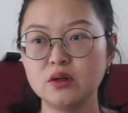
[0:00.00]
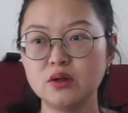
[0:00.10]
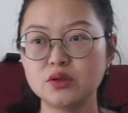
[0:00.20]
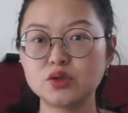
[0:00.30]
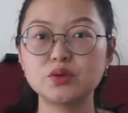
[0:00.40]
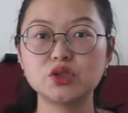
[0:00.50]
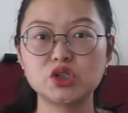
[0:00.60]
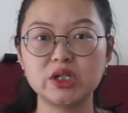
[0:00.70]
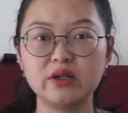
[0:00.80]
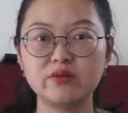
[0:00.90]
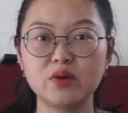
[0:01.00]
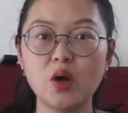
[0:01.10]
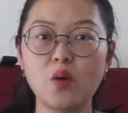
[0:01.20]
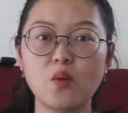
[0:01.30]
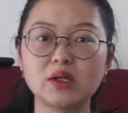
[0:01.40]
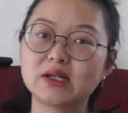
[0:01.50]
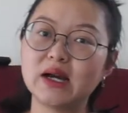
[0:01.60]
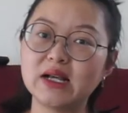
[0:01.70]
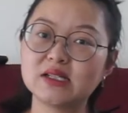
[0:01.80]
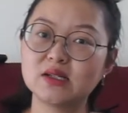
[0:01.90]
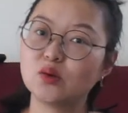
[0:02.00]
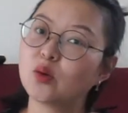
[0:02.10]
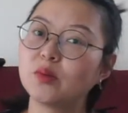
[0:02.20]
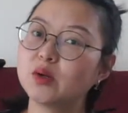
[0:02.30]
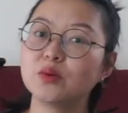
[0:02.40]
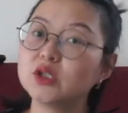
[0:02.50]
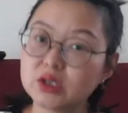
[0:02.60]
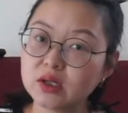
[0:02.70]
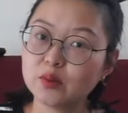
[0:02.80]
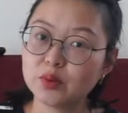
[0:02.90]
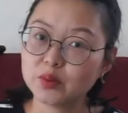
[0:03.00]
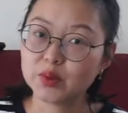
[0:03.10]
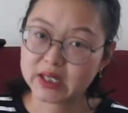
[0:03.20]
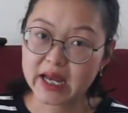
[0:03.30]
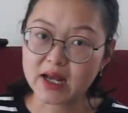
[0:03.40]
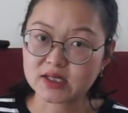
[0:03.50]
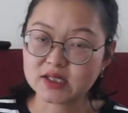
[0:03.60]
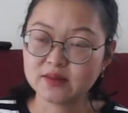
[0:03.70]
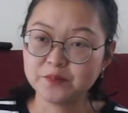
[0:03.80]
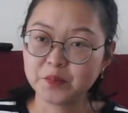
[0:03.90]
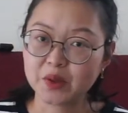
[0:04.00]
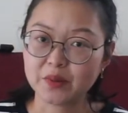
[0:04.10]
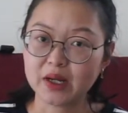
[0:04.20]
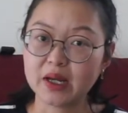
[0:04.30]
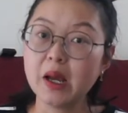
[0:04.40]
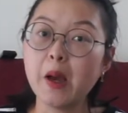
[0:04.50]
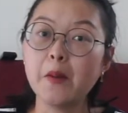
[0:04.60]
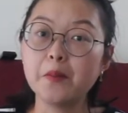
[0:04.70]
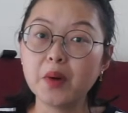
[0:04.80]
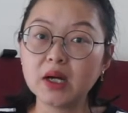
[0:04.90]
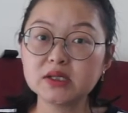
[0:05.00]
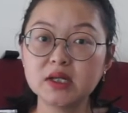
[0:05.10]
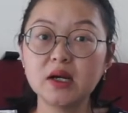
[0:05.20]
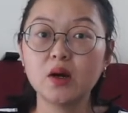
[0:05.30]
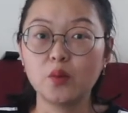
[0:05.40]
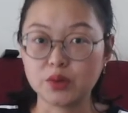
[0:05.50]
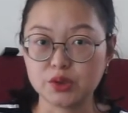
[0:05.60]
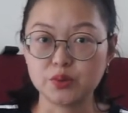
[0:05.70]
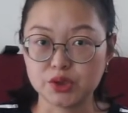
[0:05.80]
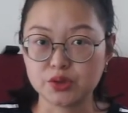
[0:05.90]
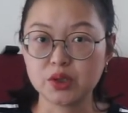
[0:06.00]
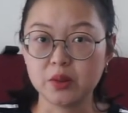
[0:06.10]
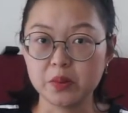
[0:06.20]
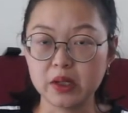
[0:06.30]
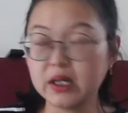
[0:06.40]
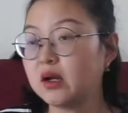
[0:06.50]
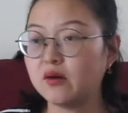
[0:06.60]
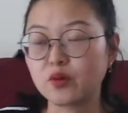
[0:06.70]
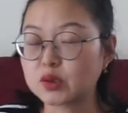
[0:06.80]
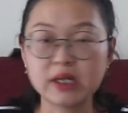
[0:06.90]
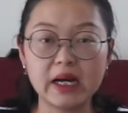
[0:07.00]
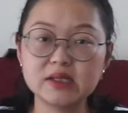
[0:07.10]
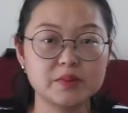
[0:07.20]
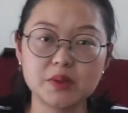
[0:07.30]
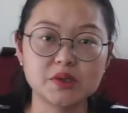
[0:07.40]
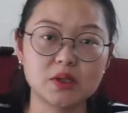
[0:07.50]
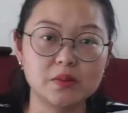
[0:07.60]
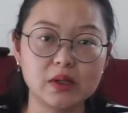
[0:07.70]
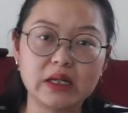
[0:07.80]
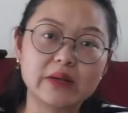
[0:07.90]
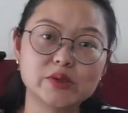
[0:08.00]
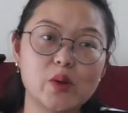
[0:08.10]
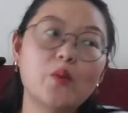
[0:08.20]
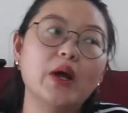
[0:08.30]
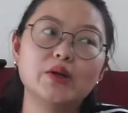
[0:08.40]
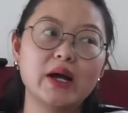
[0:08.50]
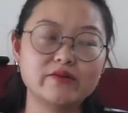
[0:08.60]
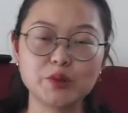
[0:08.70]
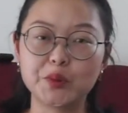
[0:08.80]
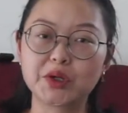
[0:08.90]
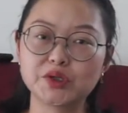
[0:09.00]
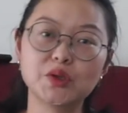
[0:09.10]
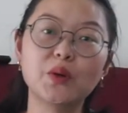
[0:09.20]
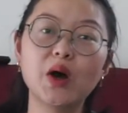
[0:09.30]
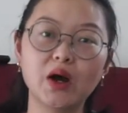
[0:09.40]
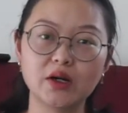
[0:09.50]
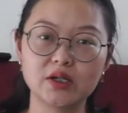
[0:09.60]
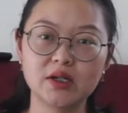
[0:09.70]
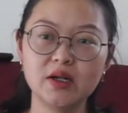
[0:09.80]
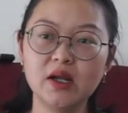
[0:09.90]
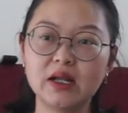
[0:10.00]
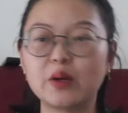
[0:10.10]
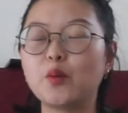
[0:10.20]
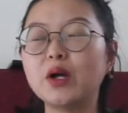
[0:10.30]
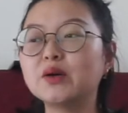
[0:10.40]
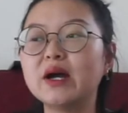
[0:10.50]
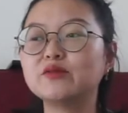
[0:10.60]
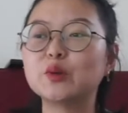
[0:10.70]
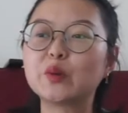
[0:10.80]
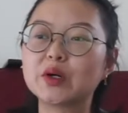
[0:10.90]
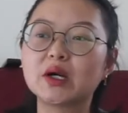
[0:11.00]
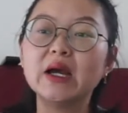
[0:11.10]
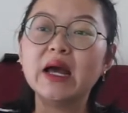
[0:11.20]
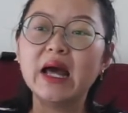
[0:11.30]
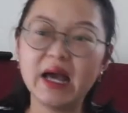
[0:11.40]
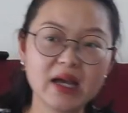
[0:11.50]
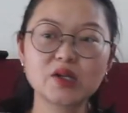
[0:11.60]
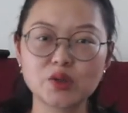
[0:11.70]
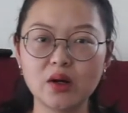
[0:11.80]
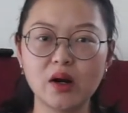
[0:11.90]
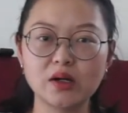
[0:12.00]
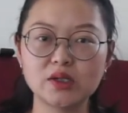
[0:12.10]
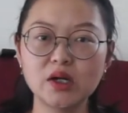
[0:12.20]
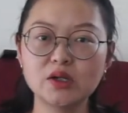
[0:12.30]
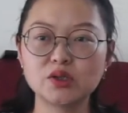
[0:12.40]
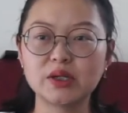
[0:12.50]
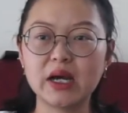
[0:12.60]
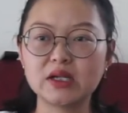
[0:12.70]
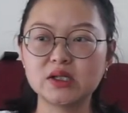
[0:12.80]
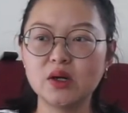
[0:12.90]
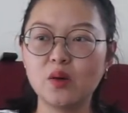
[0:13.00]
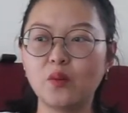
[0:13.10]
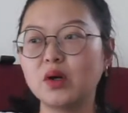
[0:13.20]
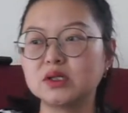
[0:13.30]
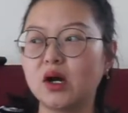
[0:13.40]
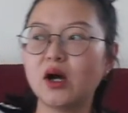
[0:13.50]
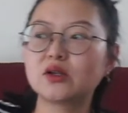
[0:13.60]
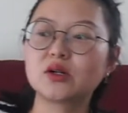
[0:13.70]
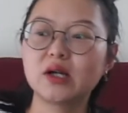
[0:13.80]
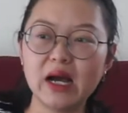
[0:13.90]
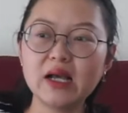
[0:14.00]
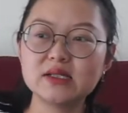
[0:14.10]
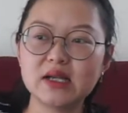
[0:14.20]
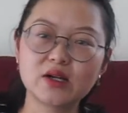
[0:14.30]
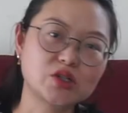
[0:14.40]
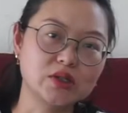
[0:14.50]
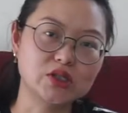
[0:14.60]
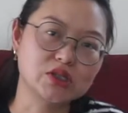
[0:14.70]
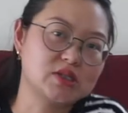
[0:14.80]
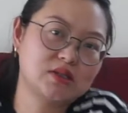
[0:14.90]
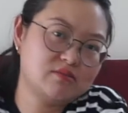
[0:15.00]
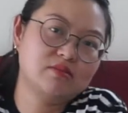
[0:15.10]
to achieve what guys normally would get, right? But would you complain? Of course, I sometimes complain. I was, oh, why do I have to work so hard? Like, why do I have to work extra hard to get what other guys actually just,